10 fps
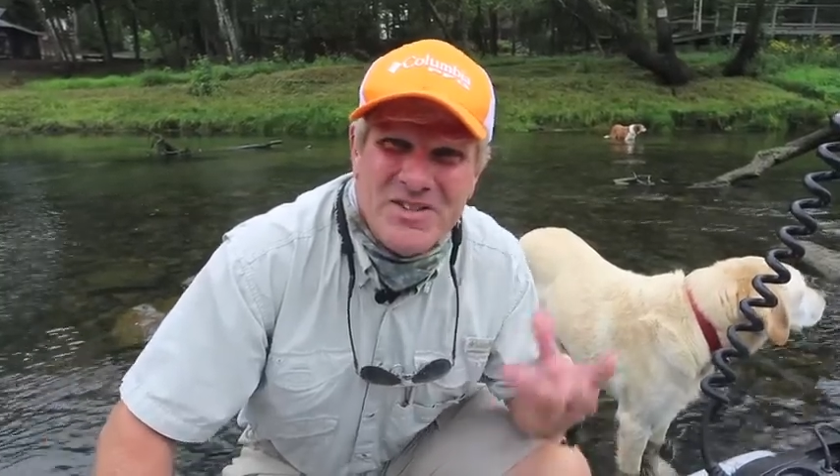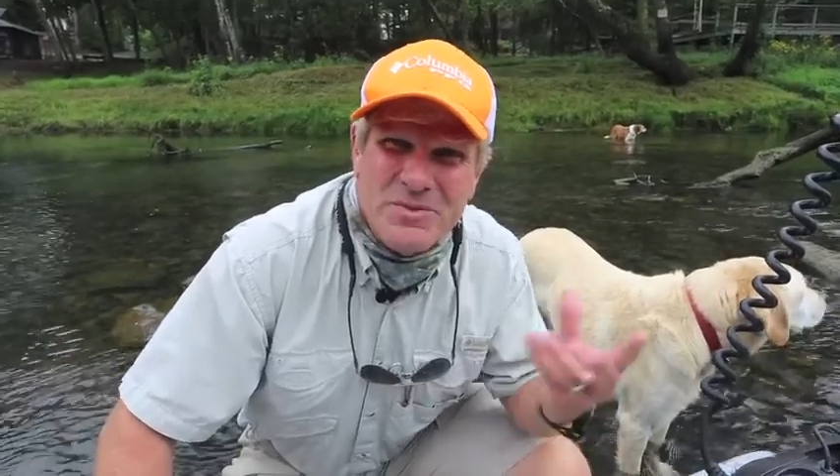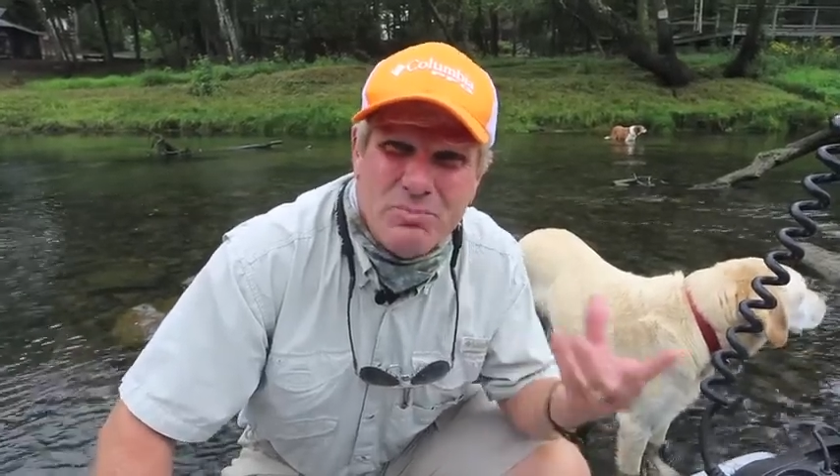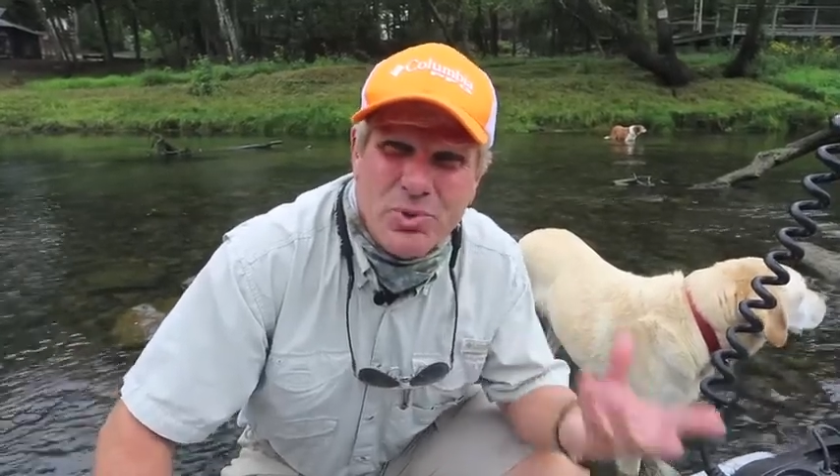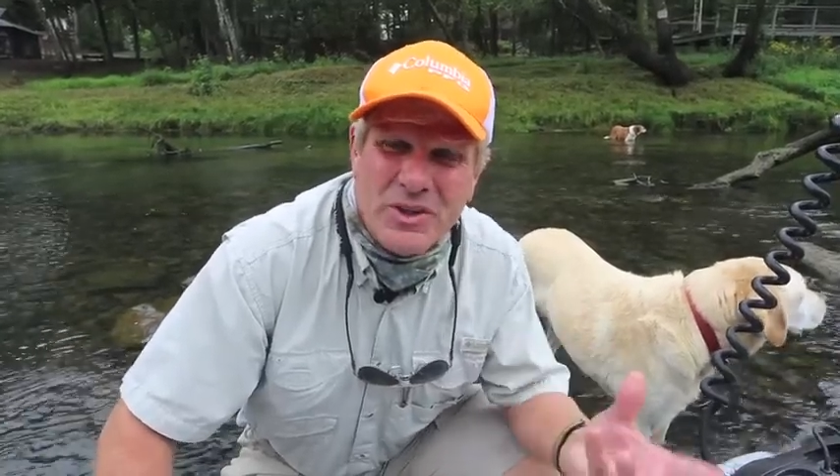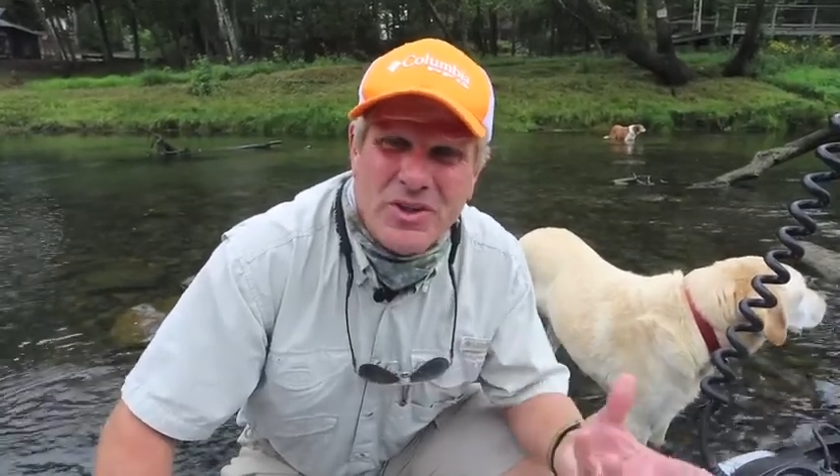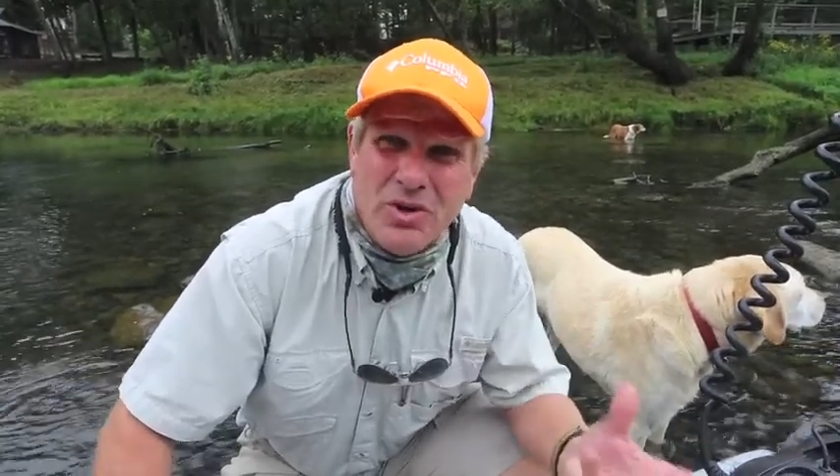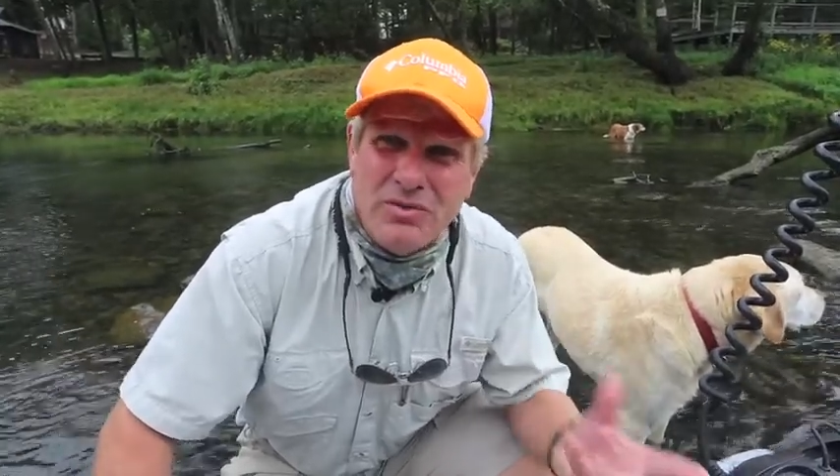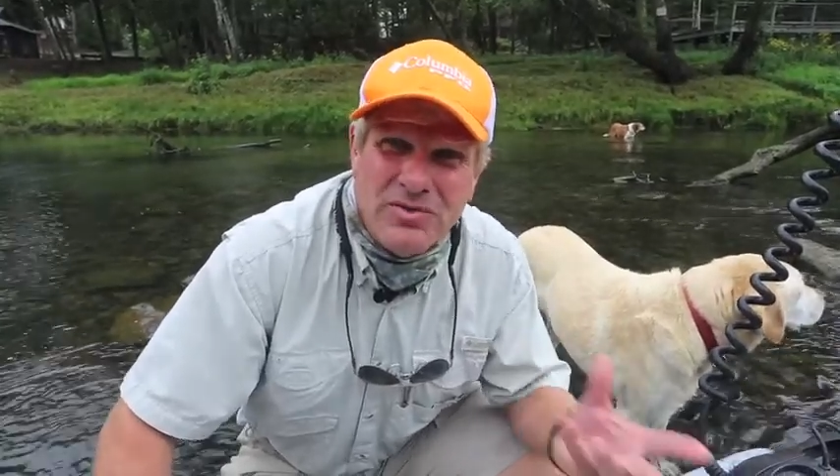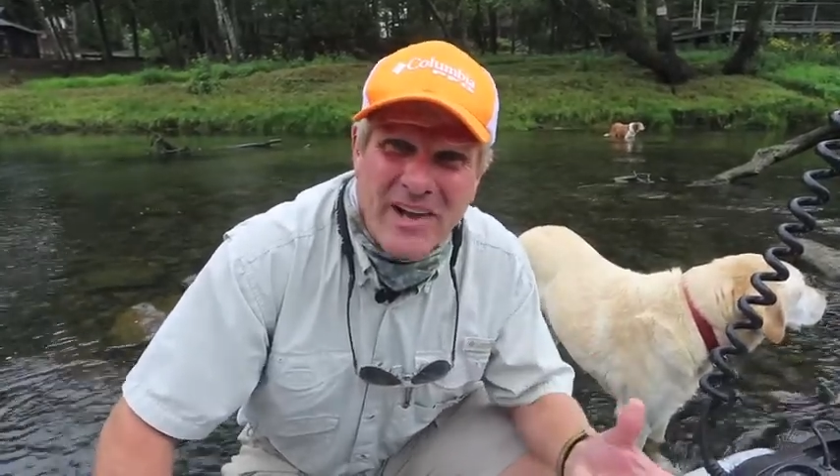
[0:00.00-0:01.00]
sport
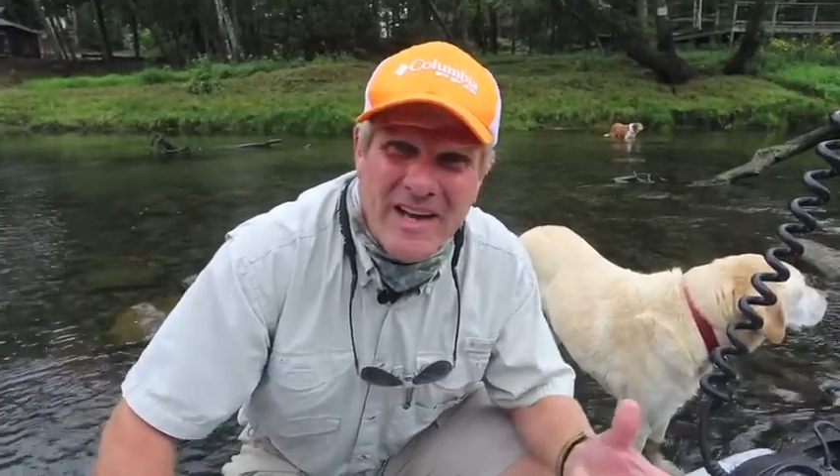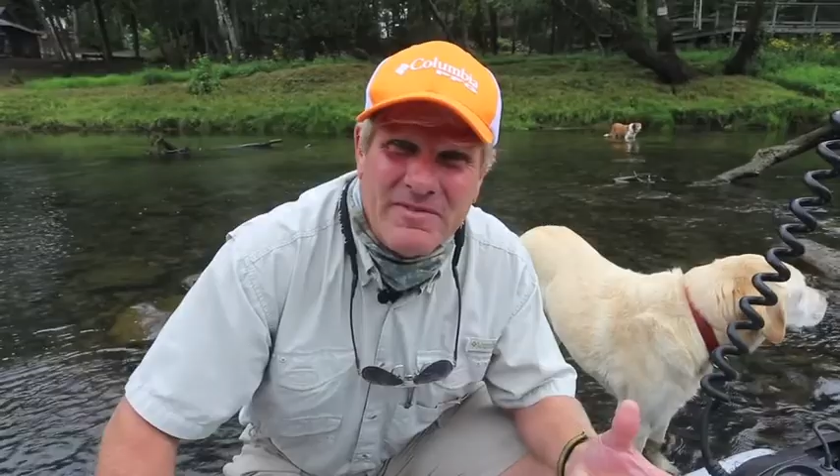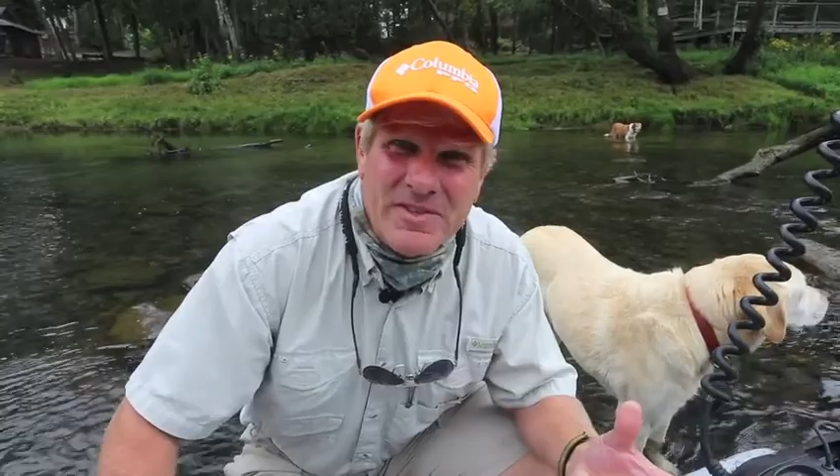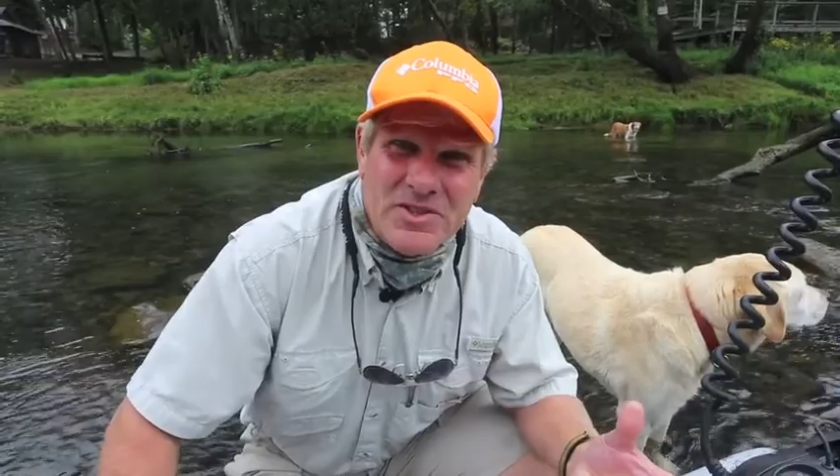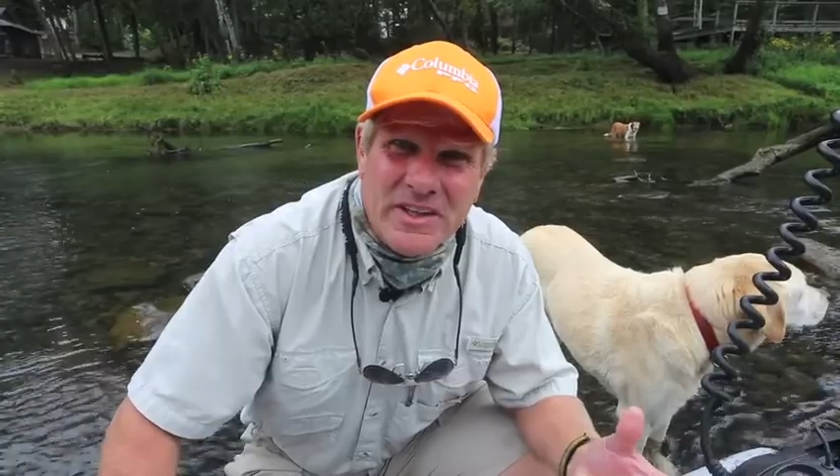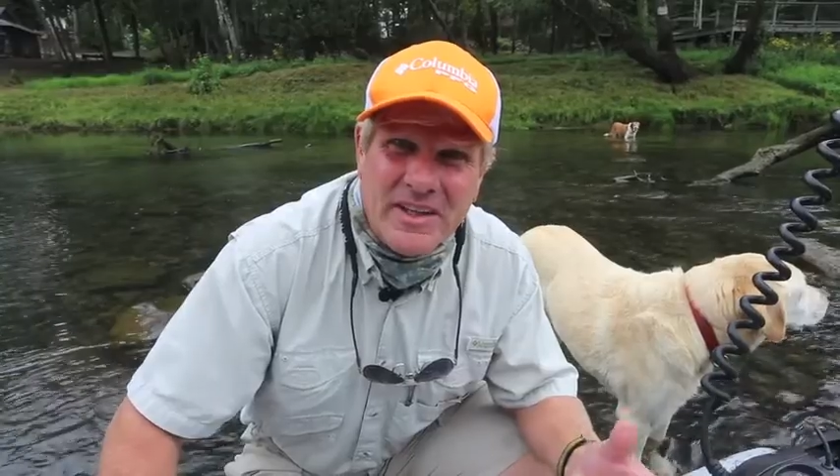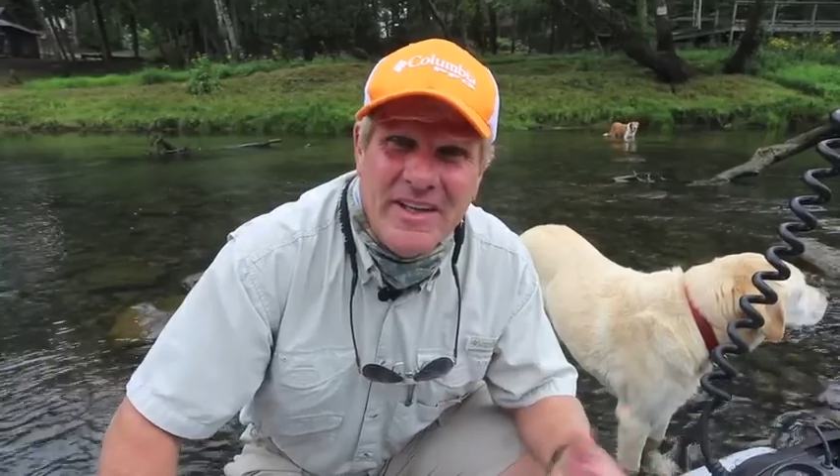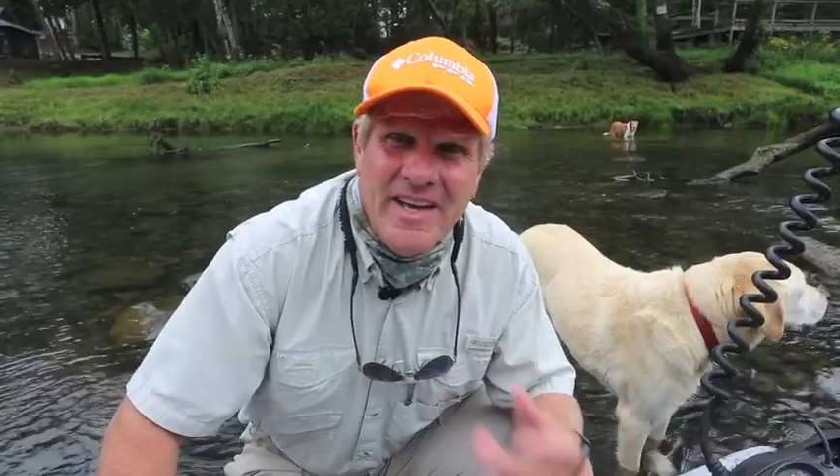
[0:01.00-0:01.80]
called fly fishing.